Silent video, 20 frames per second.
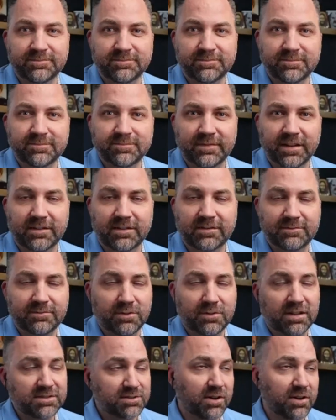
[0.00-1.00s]
Yeah. Well,
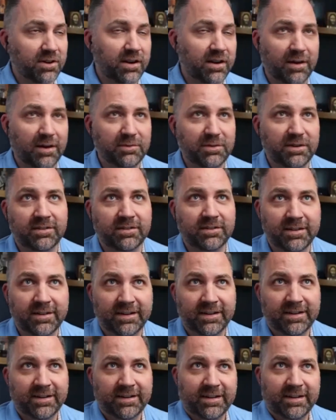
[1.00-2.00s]
that's great. I mean,
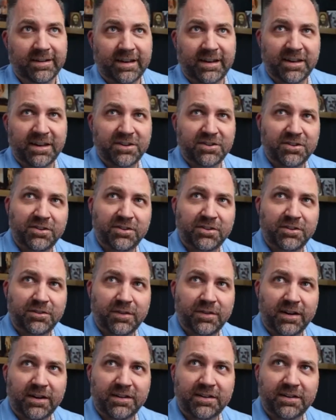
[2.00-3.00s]
do you
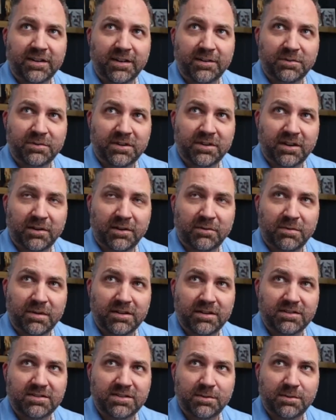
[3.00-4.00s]
find, I mean, I
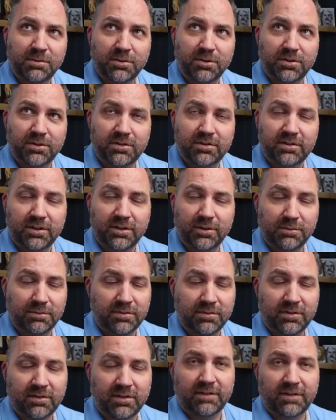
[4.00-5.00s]
bet some are,
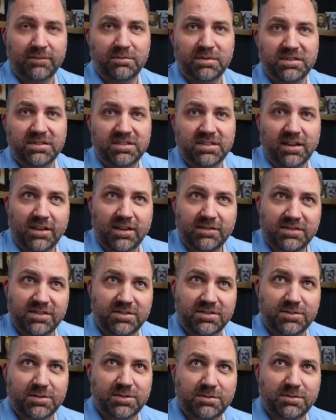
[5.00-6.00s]
have busy lives.
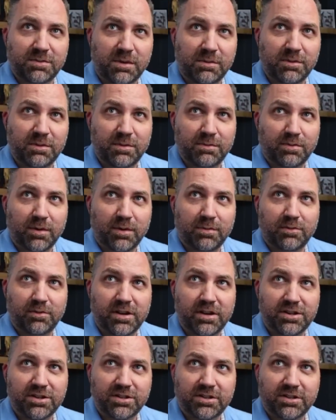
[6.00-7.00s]
It's maybe the
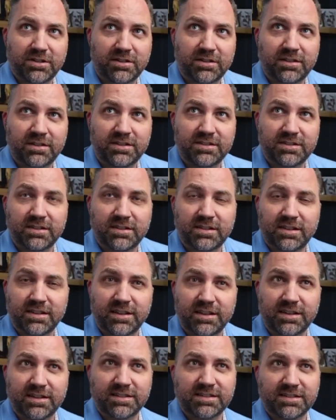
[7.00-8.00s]
preparation isn't
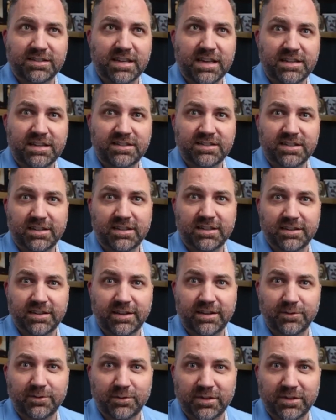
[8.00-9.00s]
as easy. And
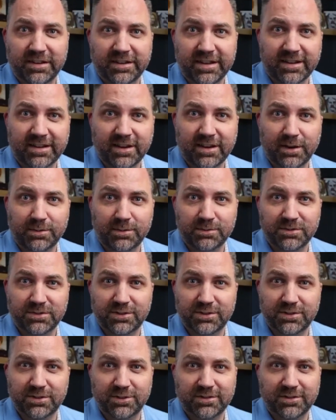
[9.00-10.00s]
then when the day comes,
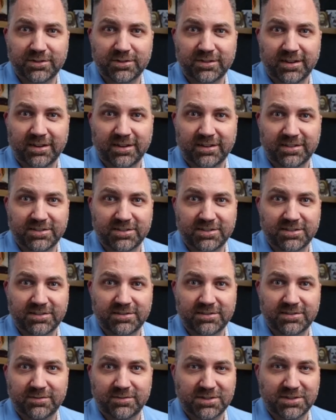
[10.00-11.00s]
they're not as
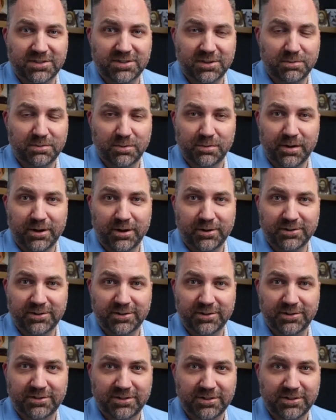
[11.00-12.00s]
physically
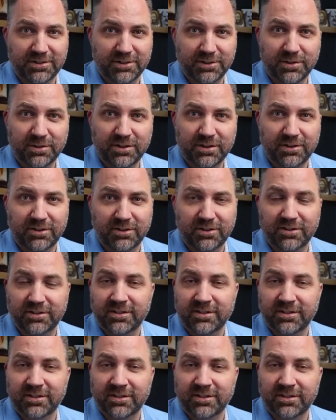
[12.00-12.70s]
prepared to do it, or.